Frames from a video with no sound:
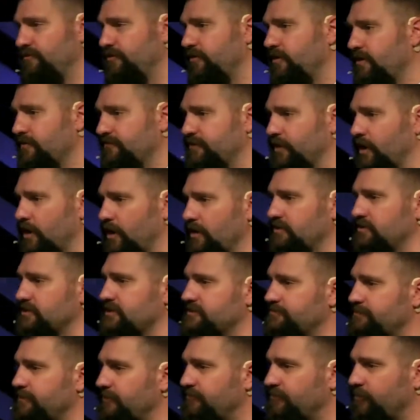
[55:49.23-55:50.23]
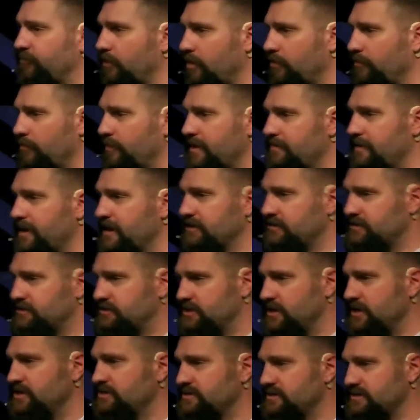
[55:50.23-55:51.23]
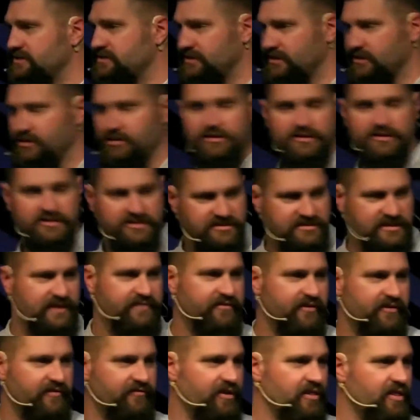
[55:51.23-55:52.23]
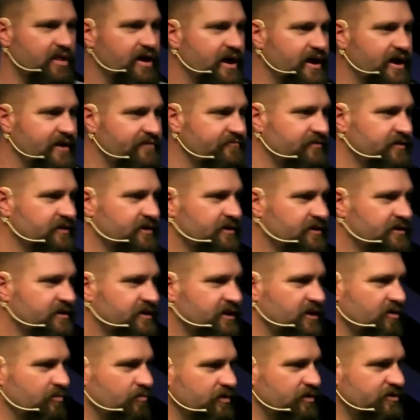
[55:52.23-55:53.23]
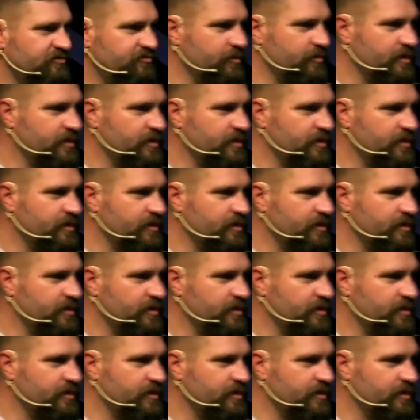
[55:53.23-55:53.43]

full of darkness before we make Jesus the Lord and Savior of our life. You know, once